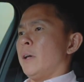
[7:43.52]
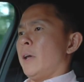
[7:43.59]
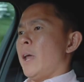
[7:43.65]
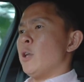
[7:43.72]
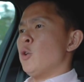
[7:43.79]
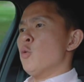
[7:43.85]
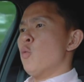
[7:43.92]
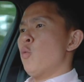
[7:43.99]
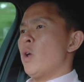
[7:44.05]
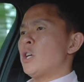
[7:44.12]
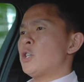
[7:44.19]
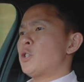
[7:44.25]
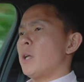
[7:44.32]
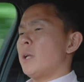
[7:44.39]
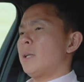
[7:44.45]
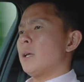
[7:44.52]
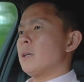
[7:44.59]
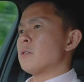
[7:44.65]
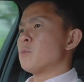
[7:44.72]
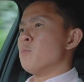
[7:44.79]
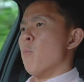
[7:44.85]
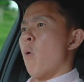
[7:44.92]
and you wish that
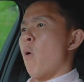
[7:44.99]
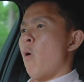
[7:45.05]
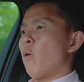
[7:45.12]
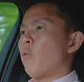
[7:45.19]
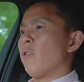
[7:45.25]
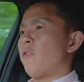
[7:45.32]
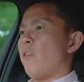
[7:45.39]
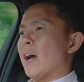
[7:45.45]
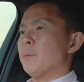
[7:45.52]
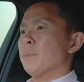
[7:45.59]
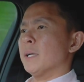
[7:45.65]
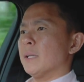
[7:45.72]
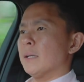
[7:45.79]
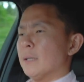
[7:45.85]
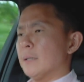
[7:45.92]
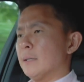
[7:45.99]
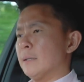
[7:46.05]
there's more refinement.